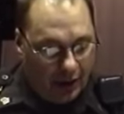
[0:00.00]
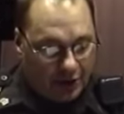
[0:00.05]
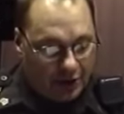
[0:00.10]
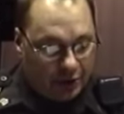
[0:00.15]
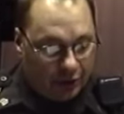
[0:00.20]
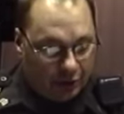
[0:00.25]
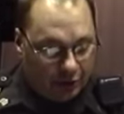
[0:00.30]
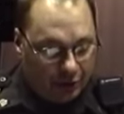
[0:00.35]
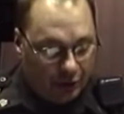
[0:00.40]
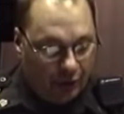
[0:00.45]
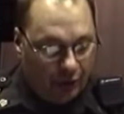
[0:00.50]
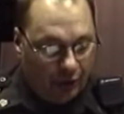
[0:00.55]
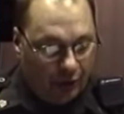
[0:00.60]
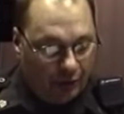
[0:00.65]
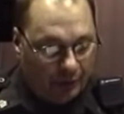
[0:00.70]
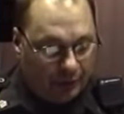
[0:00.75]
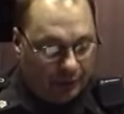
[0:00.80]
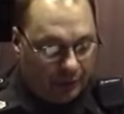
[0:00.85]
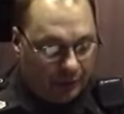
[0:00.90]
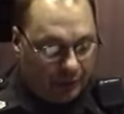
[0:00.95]
I don't
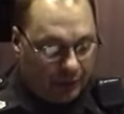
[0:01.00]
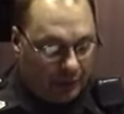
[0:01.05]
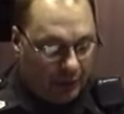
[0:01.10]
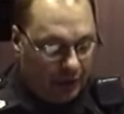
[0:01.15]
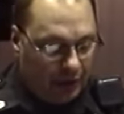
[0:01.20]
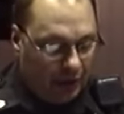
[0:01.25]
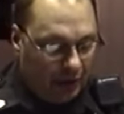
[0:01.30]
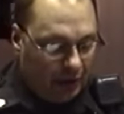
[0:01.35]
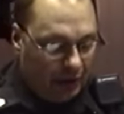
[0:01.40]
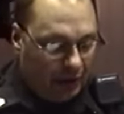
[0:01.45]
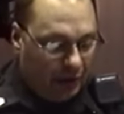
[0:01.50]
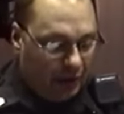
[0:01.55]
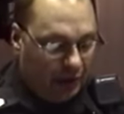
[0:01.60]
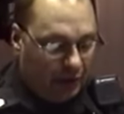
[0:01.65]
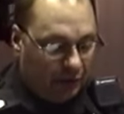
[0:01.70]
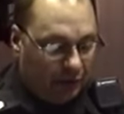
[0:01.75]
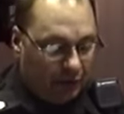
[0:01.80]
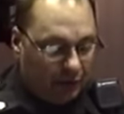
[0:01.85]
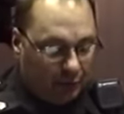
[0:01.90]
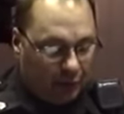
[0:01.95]
know
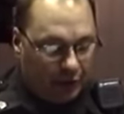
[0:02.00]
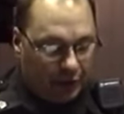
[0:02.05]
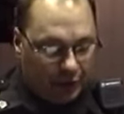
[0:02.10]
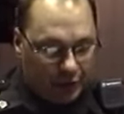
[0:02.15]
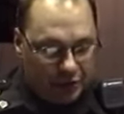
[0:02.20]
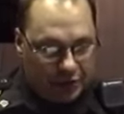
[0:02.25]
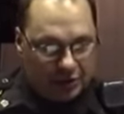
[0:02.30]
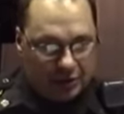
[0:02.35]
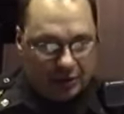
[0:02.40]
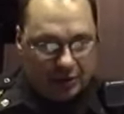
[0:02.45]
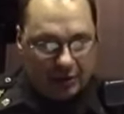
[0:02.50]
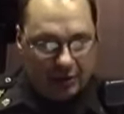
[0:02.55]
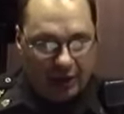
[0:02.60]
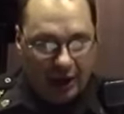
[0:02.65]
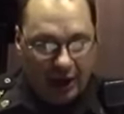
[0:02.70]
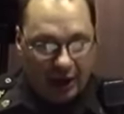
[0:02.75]
if the person...